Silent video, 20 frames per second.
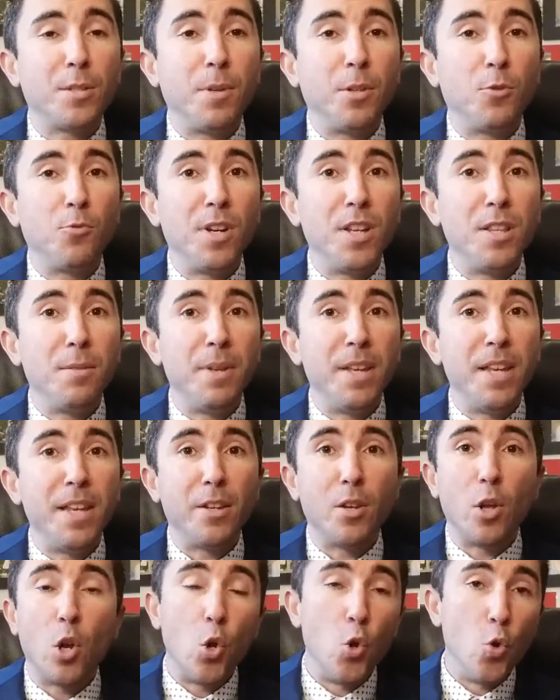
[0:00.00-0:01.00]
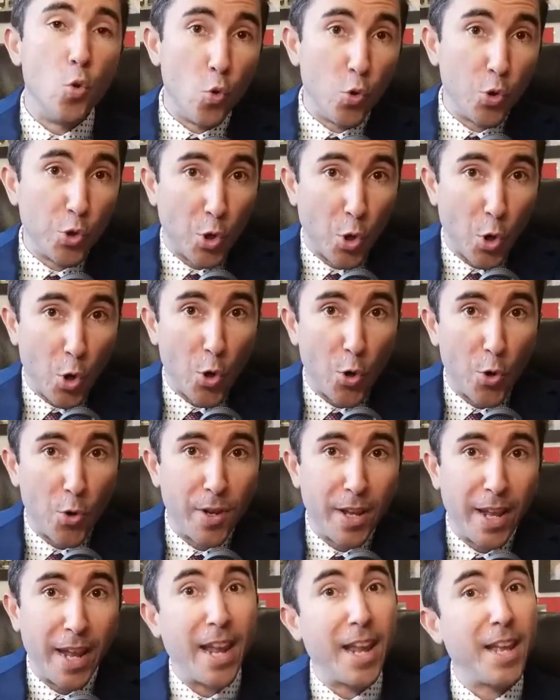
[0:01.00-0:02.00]
between being a loser
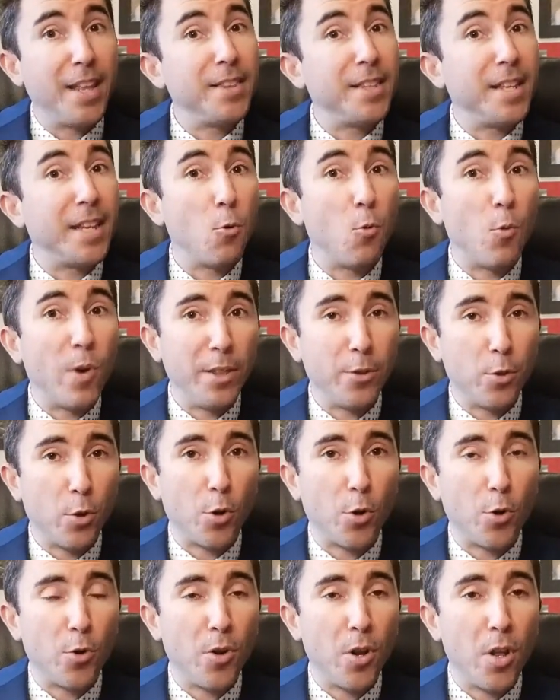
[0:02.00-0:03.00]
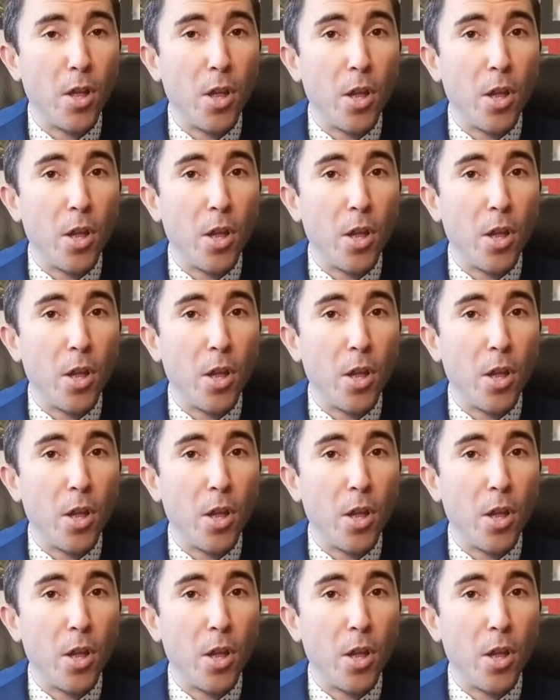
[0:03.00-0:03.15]
and a winner